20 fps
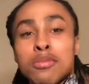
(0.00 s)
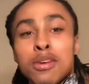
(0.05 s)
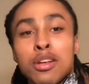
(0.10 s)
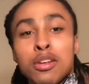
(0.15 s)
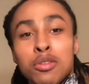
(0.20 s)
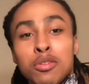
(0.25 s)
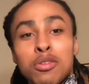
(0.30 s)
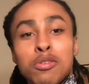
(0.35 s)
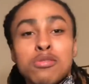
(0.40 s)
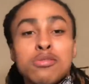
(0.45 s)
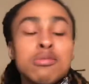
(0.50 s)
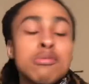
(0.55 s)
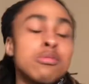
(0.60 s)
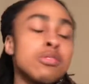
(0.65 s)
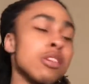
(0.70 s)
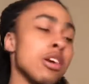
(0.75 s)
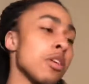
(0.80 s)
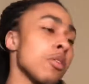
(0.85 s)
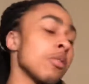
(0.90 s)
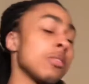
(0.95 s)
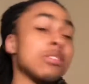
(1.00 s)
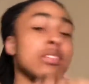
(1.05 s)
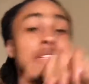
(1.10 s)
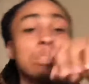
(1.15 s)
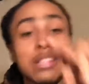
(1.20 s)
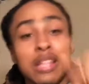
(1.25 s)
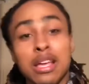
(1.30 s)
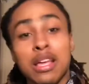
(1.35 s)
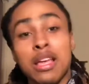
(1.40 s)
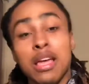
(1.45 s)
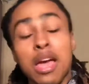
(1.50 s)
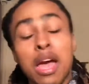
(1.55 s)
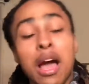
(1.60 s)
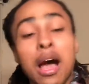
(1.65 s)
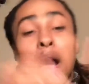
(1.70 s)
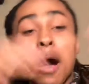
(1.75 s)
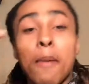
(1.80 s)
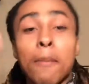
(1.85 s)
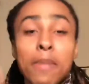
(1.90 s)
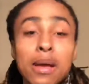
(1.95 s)
to my new YouTube channel. Today,
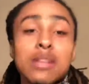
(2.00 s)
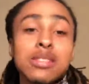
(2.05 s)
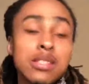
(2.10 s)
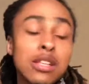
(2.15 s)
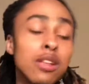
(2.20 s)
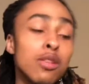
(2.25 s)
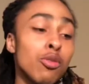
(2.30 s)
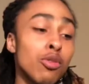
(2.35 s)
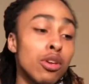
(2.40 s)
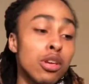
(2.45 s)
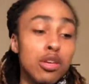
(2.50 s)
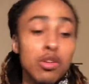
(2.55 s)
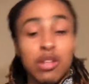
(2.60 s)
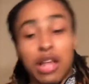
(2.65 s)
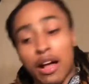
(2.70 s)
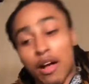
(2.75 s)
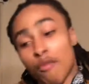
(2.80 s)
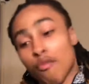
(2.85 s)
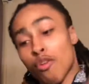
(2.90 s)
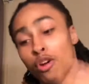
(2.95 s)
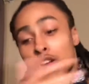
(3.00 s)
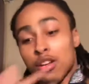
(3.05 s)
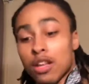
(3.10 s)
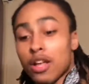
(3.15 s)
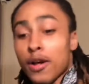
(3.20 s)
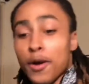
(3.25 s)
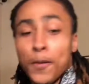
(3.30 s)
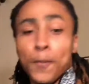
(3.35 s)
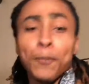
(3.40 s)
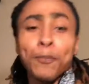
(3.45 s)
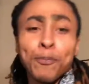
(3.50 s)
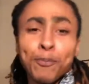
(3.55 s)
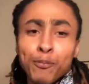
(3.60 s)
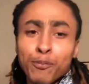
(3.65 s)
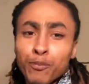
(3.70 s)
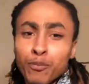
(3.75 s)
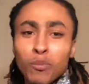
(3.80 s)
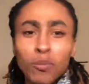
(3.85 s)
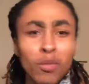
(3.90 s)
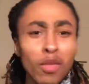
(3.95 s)
I'm basically gonna give you like a rundown
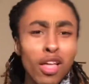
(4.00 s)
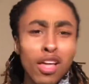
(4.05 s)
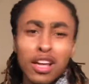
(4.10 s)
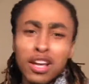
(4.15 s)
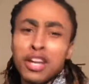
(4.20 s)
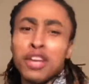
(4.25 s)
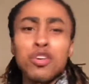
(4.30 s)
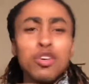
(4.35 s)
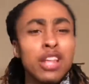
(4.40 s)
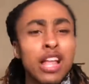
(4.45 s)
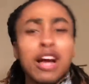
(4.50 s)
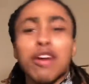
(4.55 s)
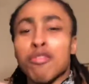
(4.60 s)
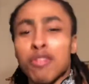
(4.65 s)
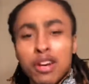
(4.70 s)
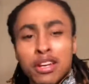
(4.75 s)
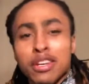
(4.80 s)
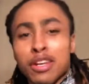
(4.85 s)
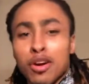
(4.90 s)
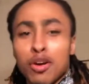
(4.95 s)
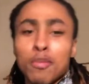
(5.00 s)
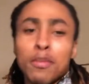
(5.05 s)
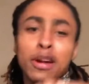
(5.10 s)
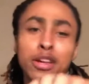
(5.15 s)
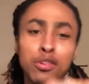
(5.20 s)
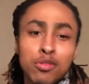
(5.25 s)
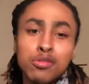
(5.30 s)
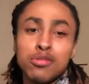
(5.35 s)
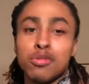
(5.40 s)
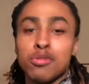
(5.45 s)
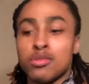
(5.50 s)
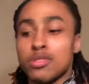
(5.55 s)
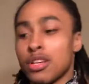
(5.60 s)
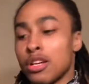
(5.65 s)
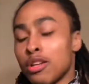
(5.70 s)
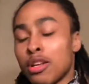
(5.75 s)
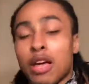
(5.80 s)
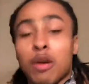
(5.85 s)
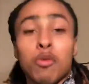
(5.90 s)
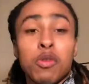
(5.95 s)
do you like a rundown on my YouTube
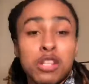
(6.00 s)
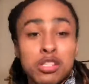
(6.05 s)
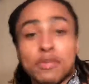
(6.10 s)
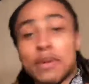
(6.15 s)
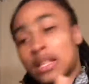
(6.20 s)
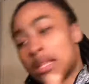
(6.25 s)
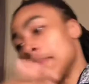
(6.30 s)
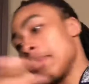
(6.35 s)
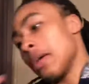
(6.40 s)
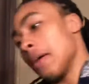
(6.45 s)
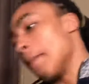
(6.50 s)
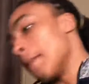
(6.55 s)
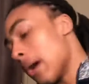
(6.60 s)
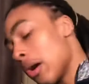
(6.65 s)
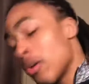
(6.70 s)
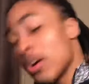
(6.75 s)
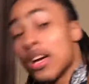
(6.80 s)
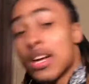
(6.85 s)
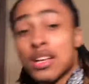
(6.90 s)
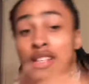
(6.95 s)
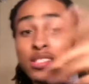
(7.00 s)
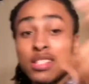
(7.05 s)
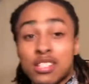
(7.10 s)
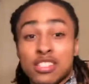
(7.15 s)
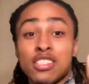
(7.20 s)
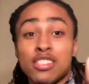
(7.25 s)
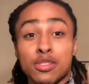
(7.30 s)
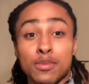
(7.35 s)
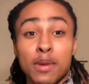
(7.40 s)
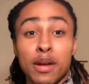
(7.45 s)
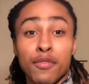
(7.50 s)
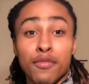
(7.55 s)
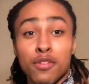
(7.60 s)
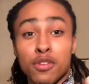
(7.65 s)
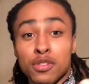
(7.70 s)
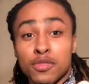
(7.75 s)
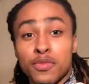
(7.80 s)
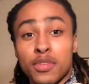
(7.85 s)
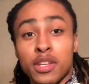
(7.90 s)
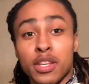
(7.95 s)
channel, like what it's about to be about since it's my
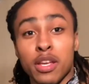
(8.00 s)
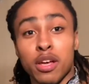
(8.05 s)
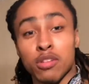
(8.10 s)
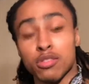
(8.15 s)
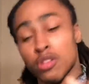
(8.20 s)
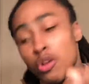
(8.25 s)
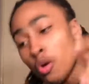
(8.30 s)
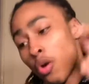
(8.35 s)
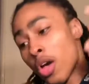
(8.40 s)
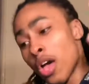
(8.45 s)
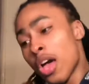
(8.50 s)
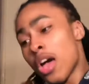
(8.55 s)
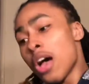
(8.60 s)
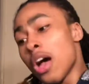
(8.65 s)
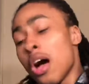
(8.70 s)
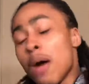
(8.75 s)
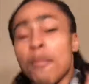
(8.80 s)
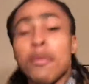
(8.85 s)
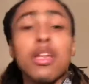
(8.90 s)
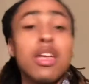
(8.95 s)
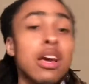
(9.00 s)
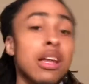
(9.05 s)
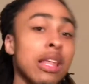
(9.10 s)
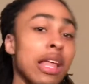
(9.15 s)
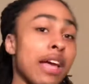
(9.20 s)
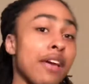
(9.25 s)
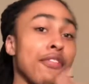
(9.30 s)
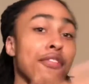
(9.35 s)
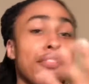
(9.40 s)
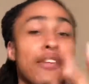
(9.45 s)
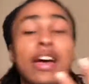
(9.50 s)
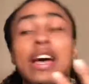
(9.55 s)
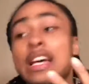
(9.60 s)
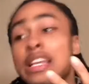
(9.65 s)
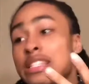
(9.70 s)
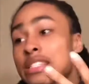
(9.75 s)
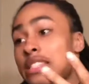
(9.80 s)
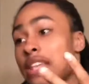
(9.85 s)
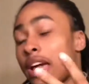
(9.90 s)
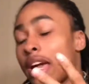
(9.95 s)
first video. So I'm gonna give you like
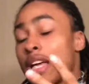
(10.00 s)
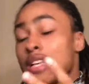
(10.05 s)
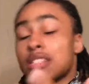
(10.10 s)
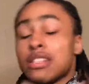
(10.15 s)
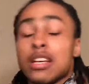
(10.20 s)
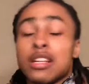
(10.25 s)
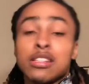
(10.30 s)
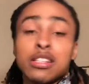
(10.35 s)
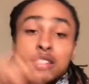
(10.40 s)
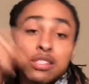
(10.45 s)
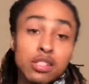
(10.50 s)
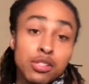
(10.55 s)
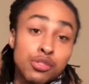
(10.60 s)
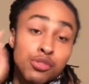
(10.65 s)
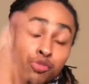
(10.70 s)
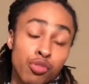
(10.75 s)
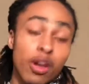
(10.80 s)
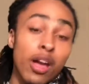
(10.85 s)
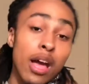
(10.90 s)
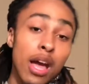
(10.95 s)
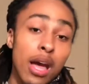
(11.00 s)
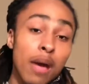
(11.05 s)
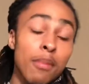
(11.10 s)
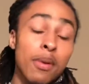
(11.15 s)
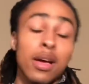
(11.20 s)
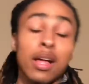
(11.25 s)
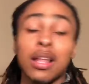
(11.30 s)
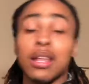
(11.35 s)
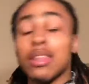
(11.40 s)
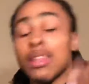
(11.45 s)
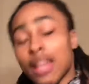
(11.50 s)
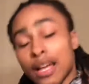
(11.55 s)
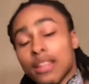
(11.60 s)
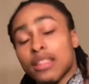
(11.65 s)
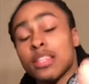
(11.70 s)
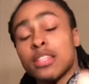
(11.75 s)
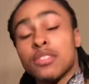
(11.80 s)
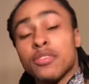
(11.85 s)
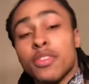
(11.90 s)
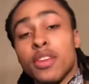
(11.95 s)
five seconds to subscribe,
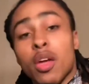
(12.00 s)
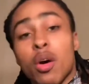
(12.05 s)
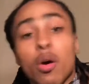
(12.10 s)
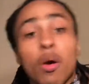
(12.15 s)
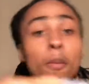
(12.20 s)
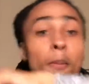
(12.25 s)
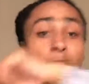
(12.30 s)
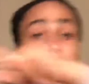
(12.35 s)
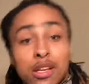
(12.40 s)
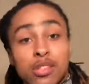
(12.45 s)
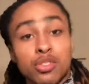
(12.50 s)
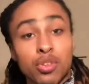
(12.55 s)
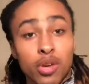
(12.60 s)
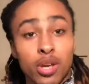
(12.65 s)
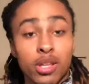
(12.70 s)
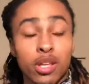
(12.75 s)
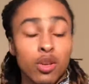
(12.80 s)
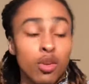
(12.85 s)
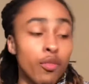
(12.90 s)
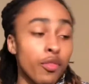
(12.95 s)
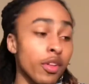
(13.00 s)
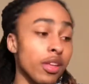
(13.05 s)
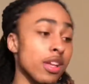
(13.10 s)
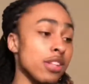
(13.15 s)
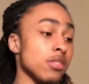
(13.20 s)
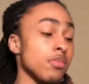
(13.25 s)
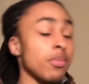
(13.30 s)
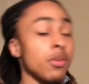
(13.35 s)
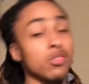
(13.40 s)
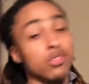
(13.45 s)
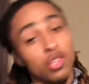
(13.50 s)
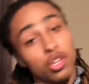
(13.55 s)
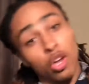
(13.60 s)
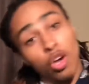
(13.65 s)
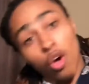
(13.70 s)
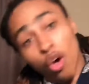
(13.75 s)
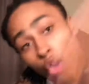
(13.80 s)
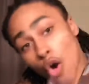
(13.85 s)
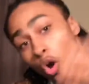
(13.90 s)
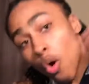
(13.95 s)
like this video, and make sure you hit that notification bell so you
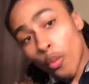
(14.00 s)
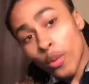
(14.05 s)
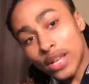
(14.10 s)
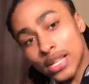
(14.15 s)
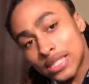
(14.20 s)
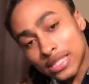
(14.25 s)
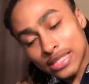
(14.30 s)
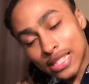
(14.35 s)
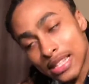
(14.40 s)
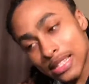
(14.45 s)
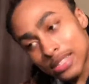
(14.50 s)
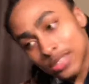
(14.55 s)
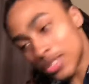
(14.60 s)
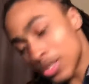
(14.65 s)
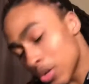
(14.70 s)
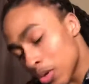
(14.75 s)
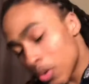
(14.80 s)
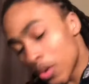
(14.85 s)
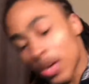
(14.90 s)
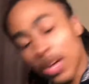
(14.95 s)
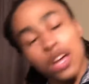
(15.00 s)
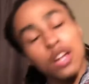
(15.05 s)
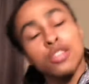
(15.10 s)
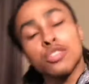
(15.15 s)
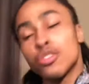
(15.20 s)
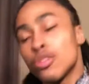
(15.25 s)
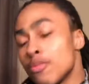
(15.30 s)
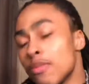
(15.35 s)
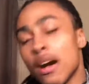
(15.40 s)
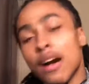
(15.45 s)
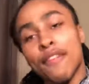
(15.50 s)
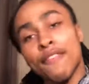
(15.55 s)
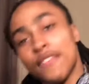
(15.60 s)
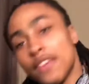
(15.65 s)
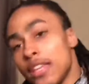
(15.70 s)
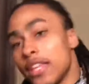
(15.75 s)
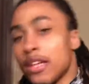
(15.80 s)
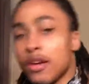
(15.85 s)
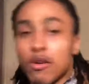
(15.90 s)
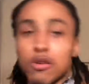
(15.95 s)
can always stay tuned to my
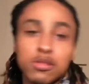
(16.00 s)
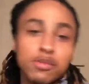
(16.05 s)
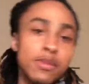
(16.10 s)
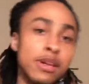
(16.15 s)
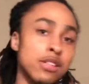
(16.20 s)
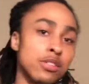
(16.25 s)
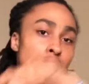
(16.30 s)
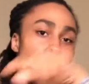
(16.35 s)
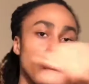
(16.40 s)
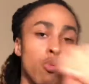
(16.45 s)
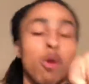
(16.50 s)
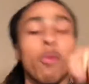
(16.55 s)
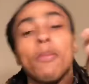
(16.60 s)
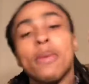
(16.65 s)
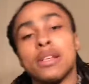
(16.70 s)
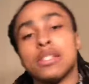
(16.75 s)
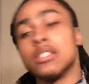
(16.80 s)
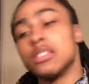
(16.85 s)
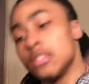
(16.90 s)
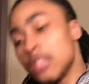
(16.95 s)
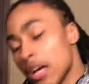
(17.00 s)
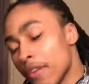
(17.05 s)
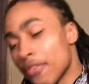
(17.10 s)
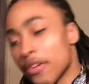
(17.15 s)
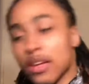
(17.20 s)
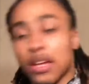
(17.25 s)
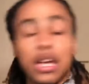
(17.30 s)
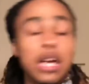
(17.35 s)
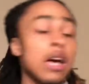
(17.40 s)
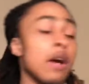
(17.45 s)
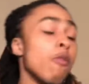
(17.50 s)
videos, man. So you won't miss nothing.